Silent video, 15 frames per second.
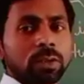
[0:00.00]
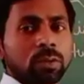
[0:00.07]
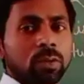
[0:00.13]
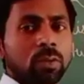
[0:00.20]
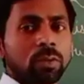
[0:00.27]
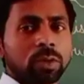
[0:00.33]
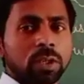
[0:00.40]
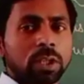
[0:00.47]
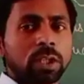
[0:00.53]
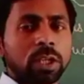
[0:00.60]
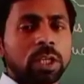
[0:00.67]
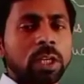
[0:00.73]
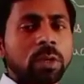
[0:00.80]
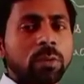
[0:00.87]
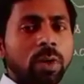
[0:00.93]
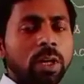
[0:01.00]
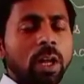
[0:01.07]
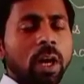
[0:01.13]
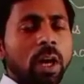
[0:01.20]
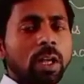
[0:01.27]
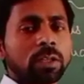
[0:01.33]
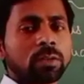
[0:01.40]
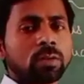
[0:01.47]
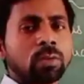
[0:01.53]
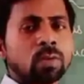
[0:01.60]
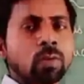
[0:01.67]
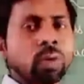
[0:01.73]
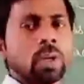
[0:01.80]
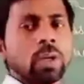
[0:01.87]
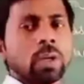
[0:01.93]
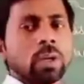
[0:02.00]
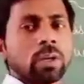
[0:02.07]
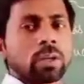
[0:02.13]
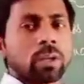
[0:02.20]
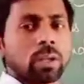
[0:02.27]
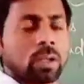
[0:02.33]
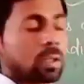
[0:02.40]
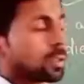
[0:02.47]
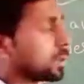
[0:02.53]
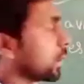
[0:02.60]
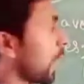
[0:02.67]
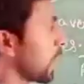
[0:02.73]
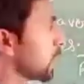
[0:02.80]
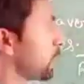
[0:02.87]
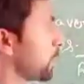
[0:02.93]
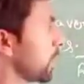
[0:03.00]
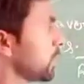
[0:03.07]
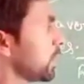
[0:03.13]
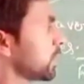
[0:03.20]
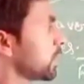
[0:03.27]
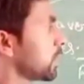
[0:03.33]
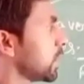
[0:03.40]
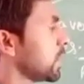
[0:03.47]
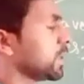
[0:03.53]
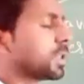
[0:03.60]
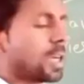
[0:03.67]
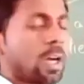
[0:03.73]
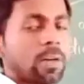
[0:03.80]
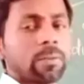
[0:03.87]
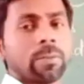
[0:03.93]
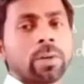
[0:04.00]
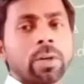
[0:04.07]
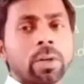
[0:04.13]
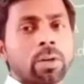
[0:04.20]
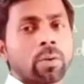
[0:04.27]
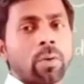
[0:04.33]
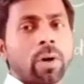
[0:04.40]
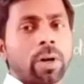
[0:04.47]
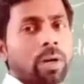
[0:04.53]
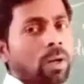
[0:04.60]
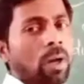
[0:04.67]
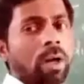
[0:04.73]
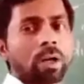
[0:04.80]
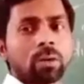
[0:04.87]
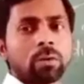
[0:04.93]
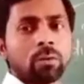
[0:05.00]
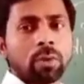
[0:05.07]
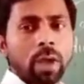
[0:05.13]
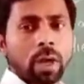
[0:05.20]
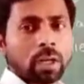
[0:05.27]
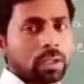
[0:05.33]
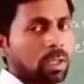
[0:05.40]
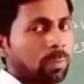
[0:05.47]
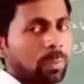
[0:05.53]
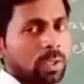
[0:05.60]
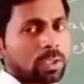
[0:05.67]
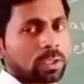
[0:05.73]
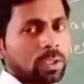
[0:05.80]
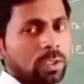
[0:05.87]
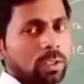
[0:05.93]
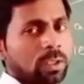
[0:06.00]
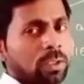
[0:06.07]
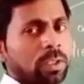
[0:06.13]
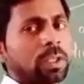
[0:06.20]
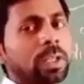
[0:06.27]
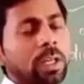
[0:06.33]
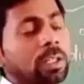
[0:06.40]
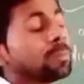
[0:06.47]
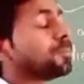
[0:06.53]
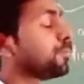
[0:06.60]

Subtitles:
So this he word also express the sense of Rohan, not to other person. Clear?